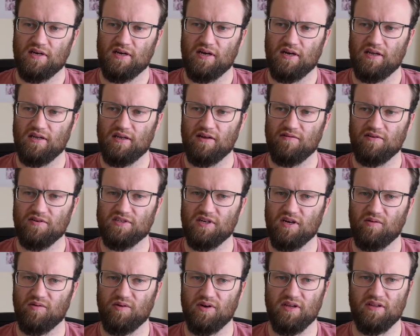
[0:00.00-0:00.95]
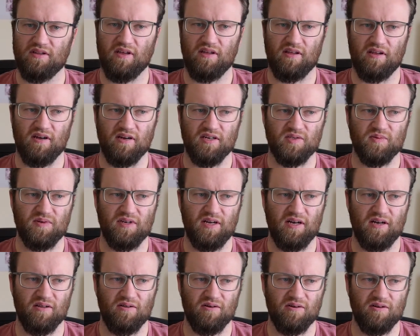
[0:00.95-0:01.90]
and every time I went in there, they'd ask me
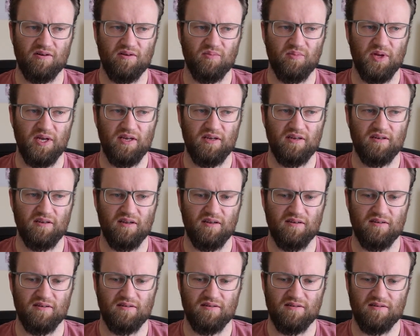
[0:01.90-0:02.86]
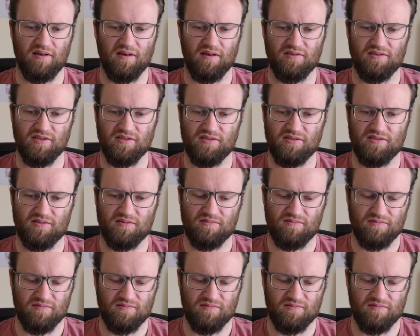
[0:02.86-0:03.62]
how long it had been, and I'd just